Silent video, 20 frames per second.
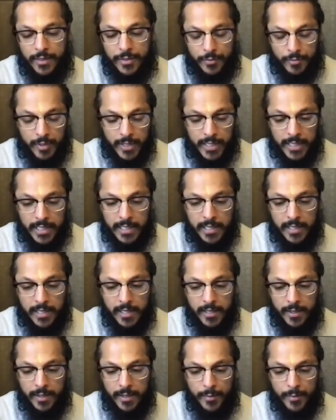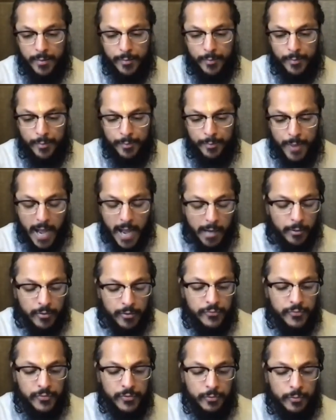three
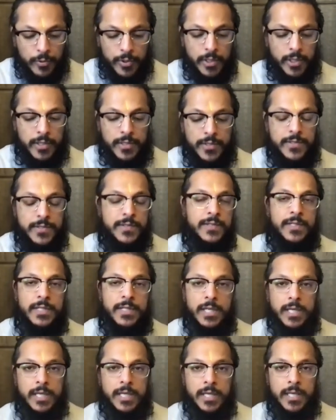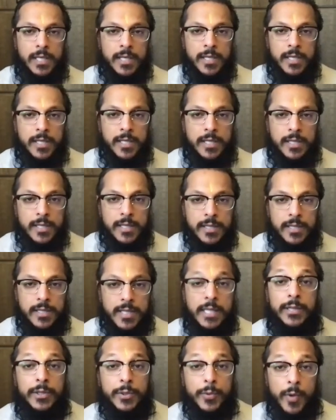powerful words,
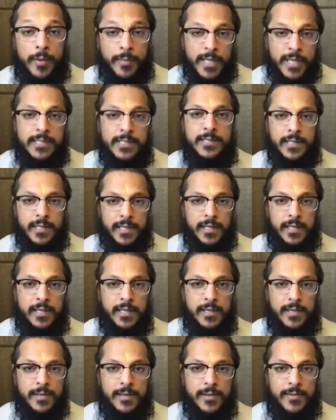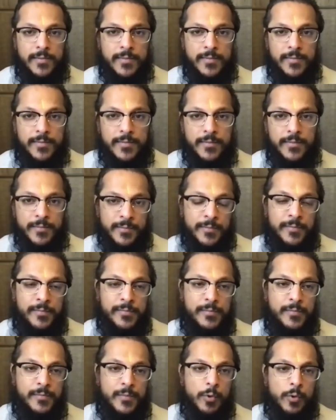tattvamasi.
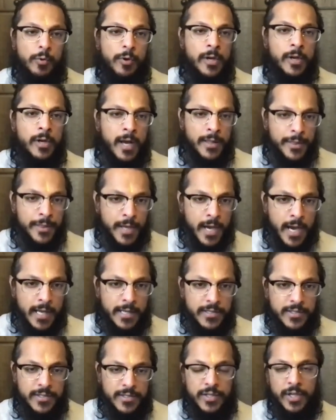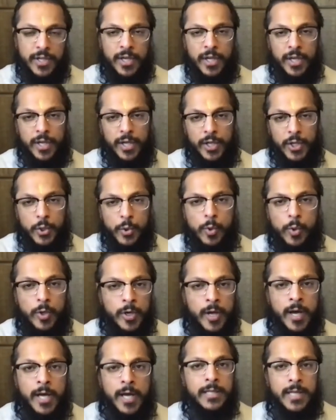You are not that. You are
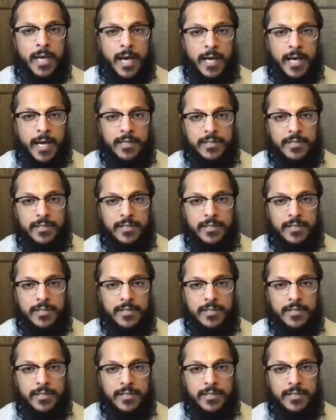not that.